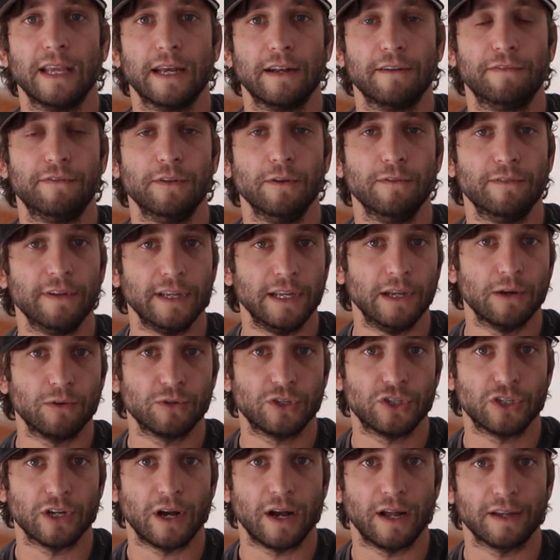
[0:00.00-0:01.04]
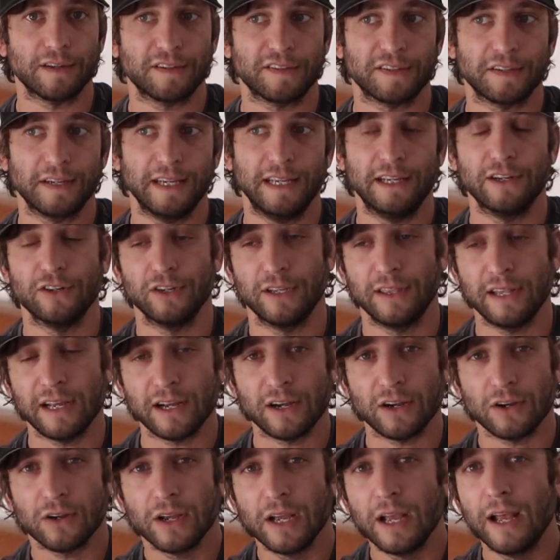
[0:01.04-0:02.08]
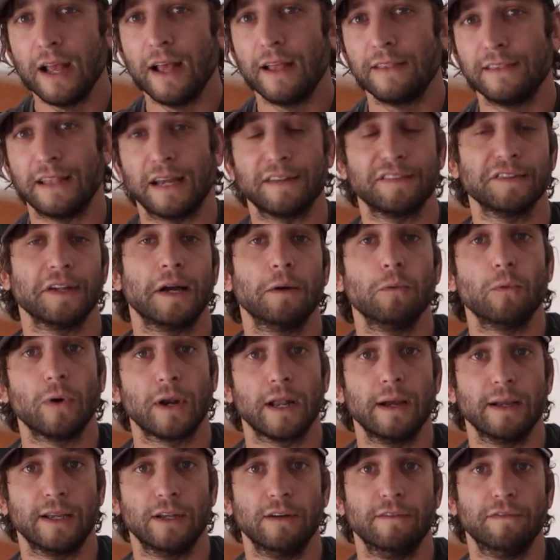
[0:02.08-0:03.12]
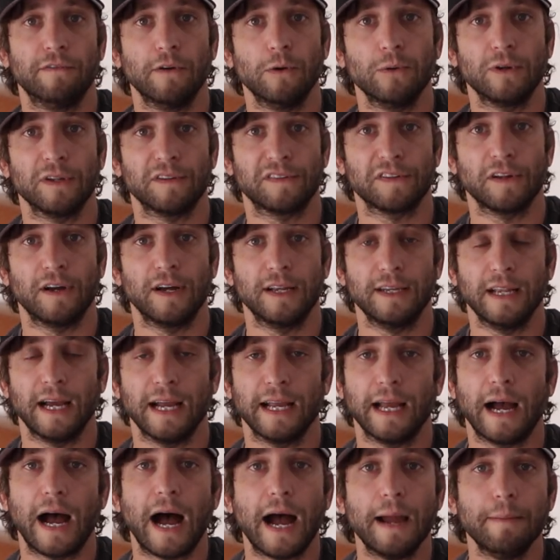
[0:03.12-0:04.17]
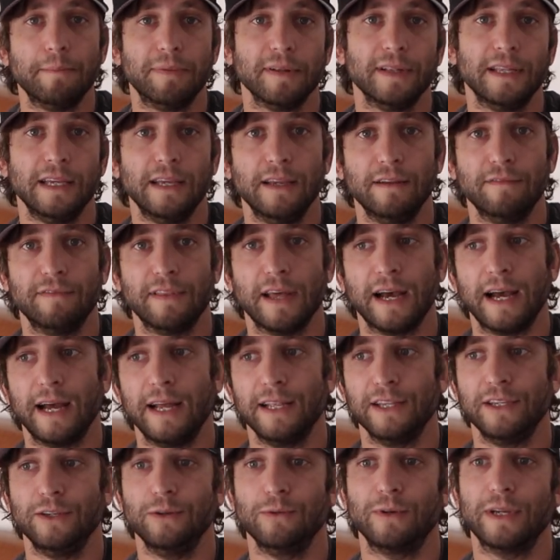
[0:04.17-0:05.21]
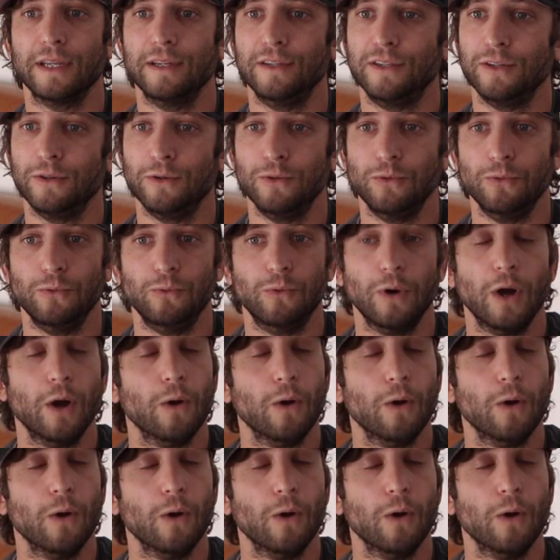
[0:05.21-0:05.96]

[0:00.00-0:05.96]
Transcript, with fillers: get a few video shots here and there, that's not what I could focus on. I, I believe that you can do